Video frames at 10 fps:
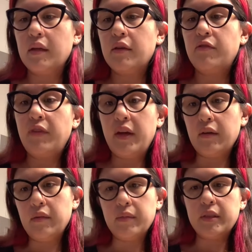
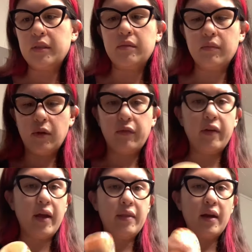feel, which is probably
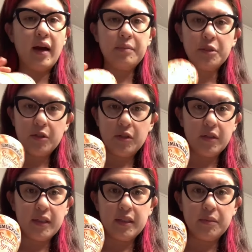fine. And then optional
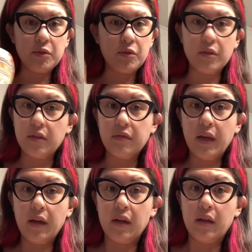is some sort of
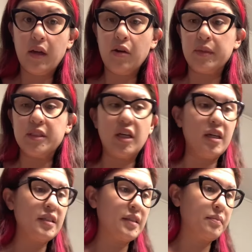caramel
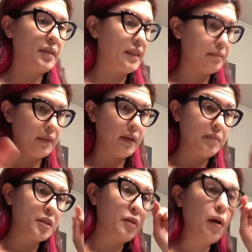sauce, but up
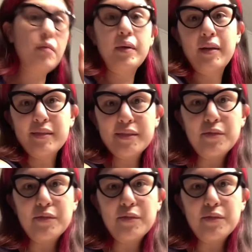to you. Oh, and also